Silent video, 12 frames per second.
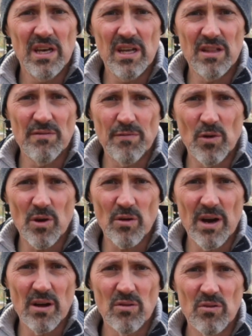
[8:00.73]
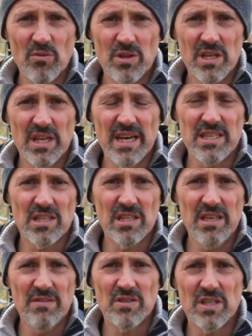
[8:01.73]
in the foreground with the nice
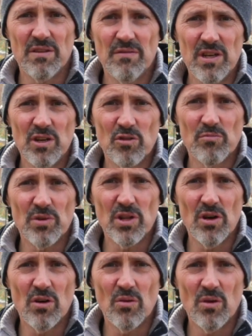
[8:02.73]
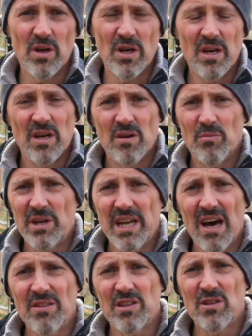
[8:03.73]
leaves in the vineyard below. But
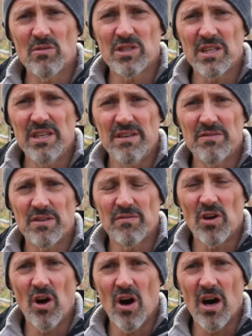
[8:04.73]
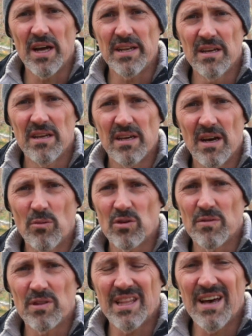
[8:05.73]
now that those leaves have gone and
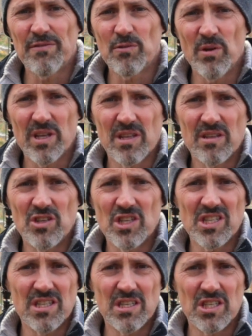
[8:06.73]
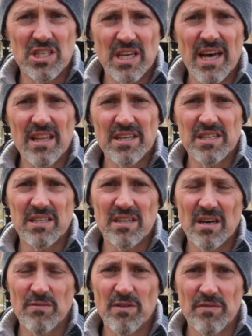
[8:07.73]
we're left with just the
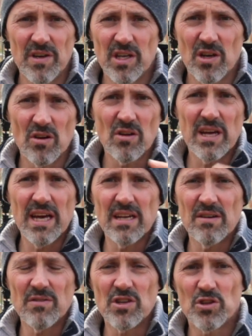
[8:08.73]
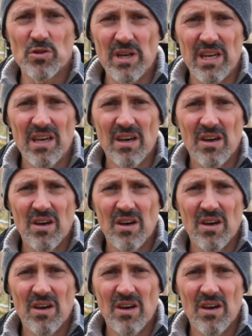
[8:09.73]
skeleton of the vineyard and of the tree,